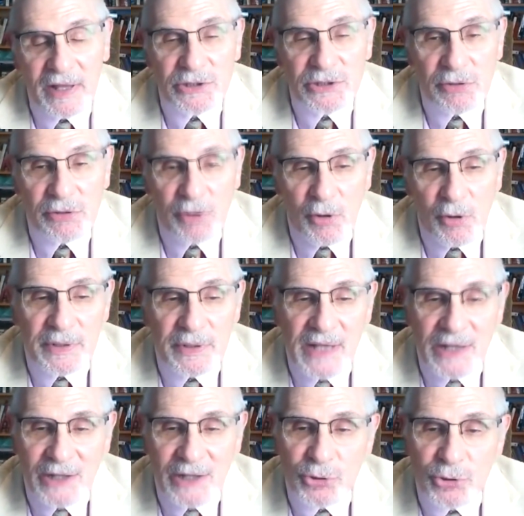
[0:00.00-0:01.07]
of Nigeria,
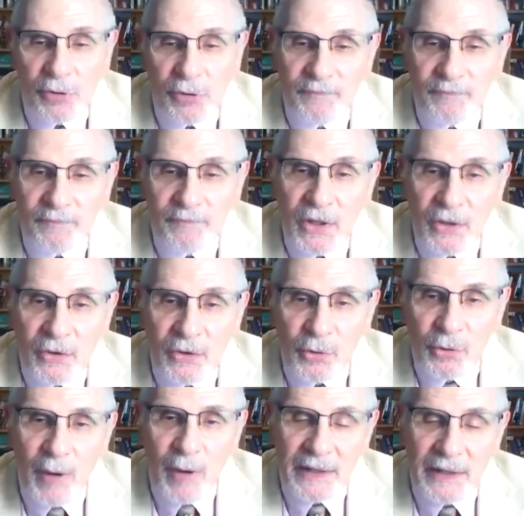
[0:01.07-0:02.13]
Obasanjo,
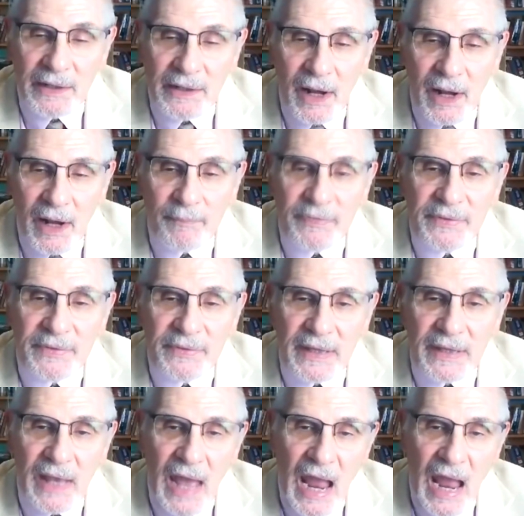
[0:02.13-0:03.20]
who headed up
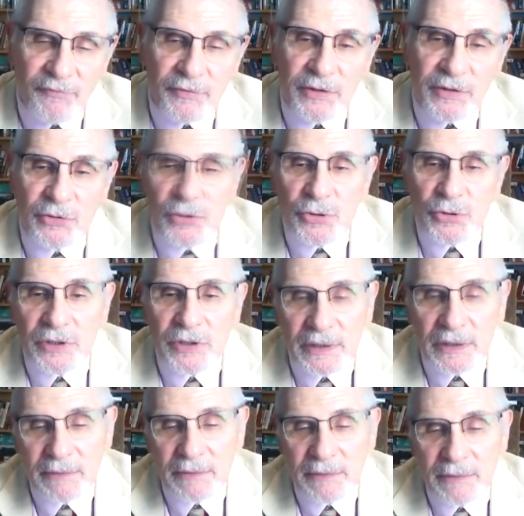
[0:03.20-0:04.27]
the African
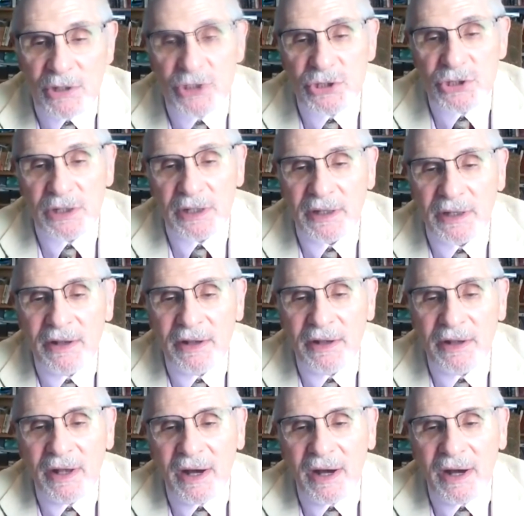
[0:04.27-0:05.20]
Union Mission